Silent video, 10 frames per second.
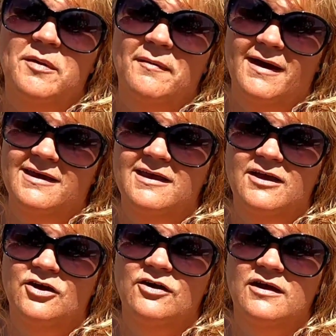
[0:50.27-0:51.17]
I'll be back
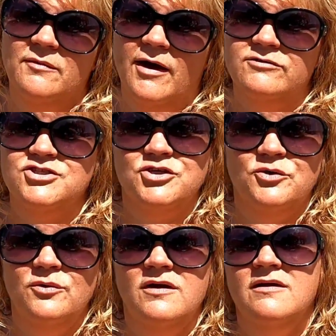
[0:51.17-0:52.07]
here in about
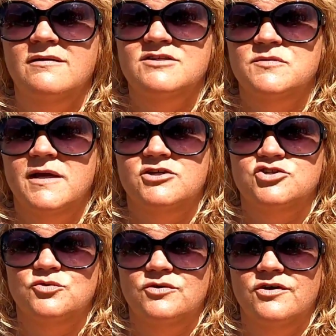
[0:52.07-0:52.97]
two to make
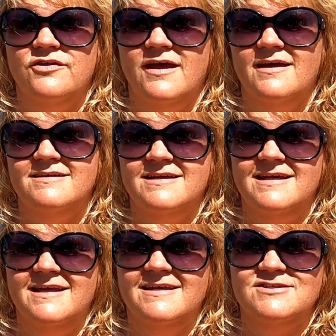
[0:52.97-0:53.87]
sure that
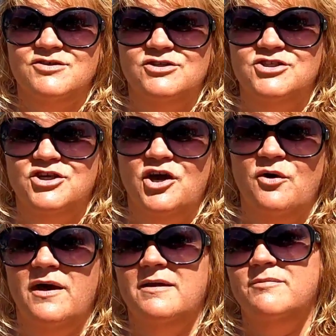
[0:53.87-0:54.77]
he is good to
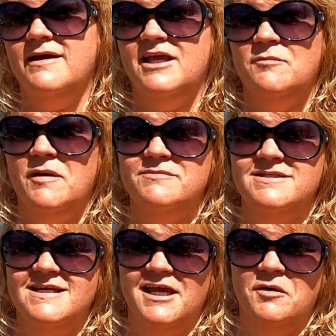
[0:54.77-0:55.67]
go and picking him up
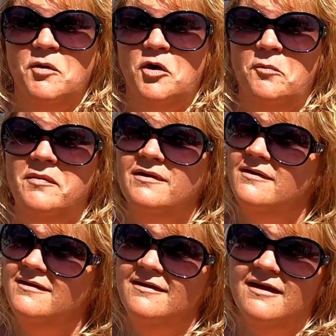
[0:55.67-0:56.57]
to take him home.
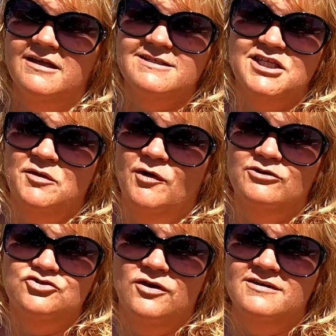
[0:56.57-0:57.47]
Gonna see him
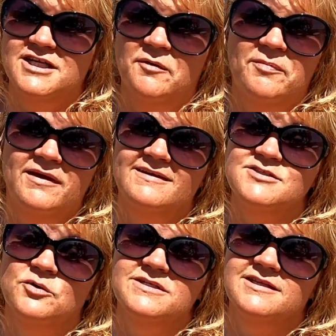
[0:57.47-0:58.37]
all drugged up and
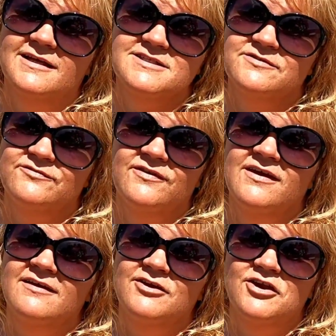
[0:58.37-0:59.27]
it's always lots of
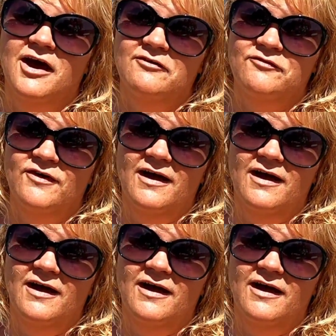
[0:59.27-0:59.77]
not